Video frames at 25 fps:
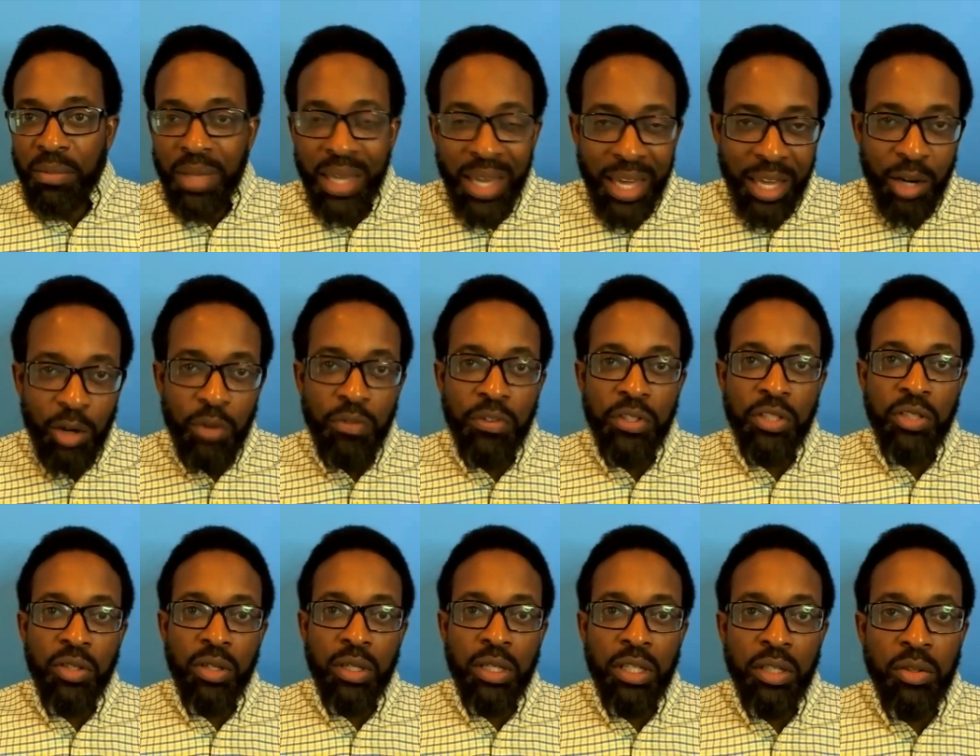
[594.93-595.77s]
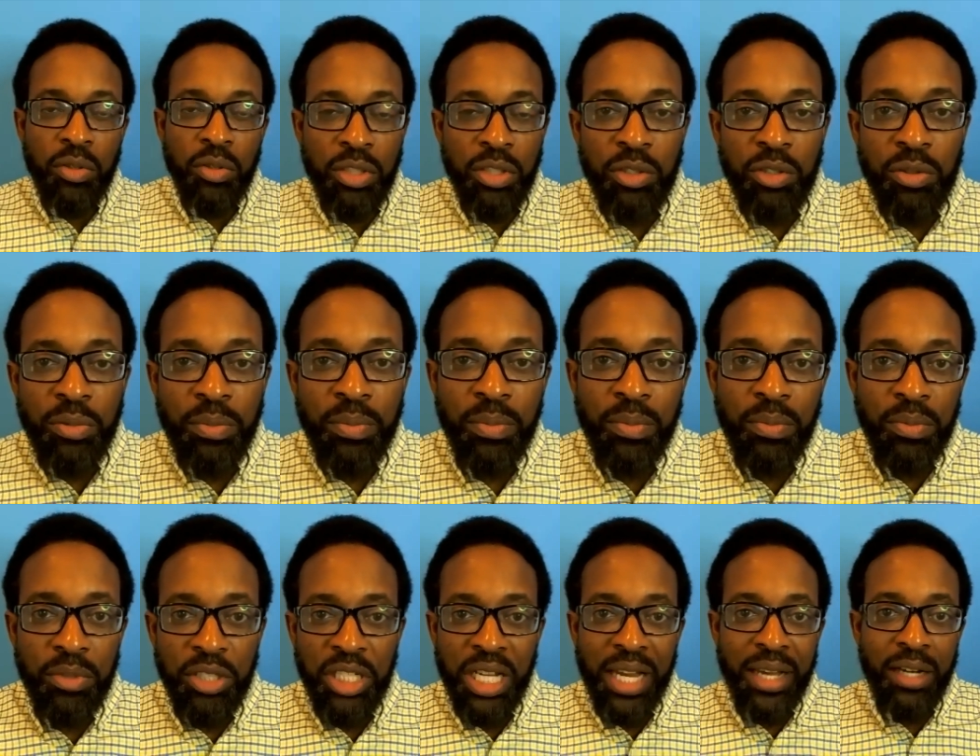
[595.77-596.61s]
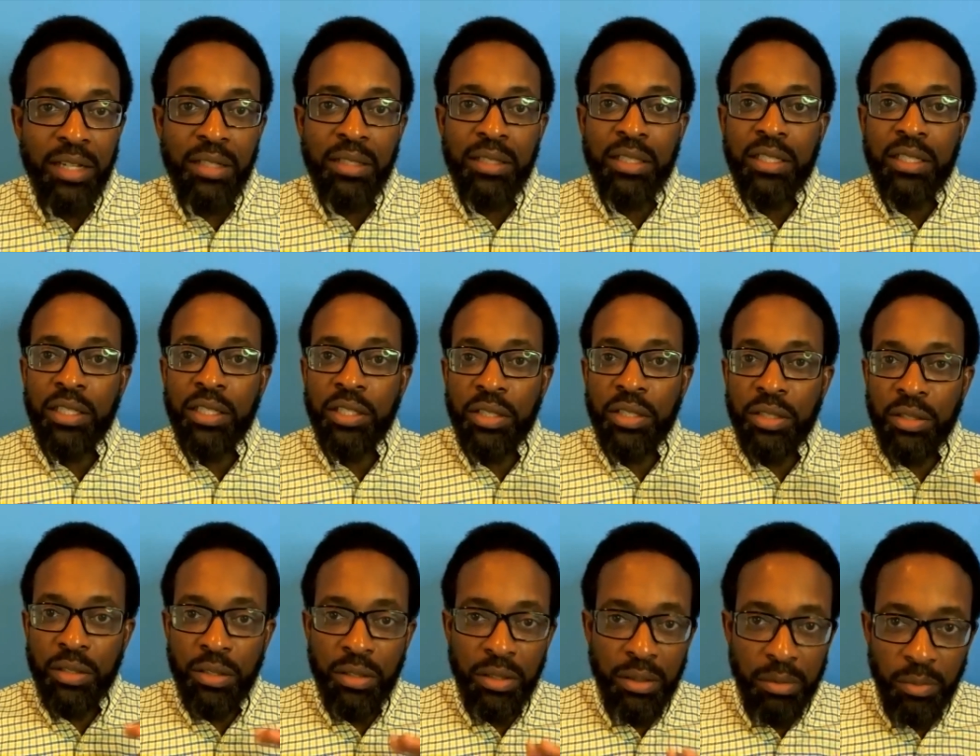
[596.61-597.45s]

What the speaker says: head over to our YouTube channel because